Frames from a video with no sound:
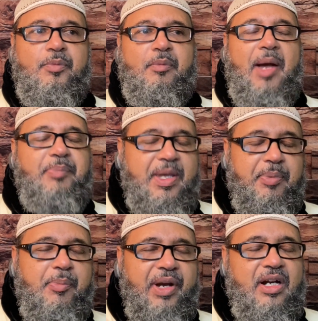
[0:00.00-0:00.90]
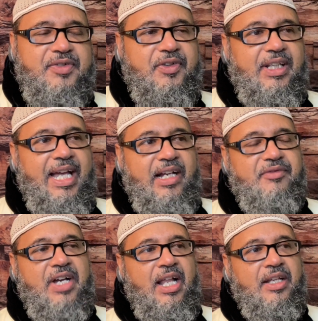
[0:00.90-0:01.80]
My people perish for the lack of
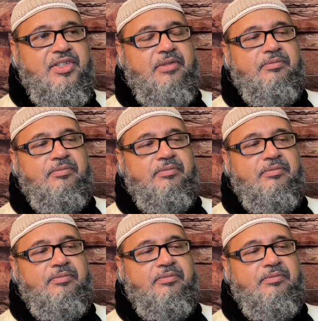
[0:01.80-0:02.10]
knowledge.